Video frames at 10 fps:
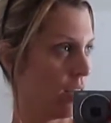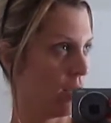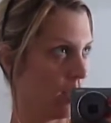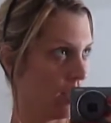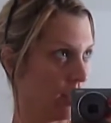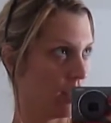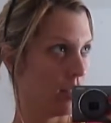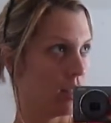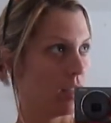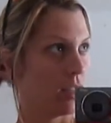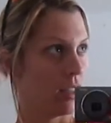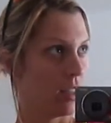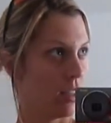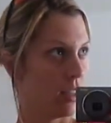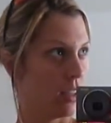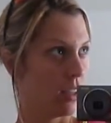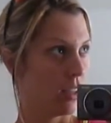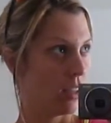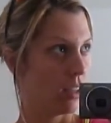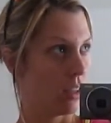
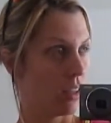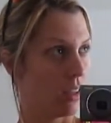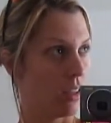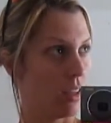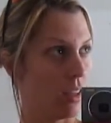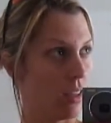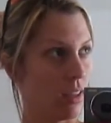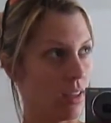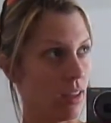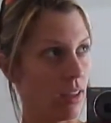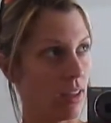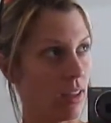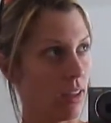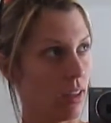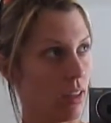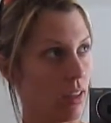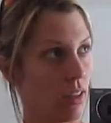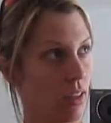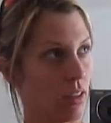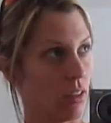
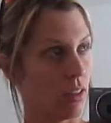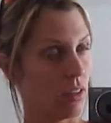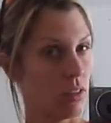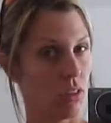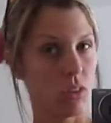Nothing is said.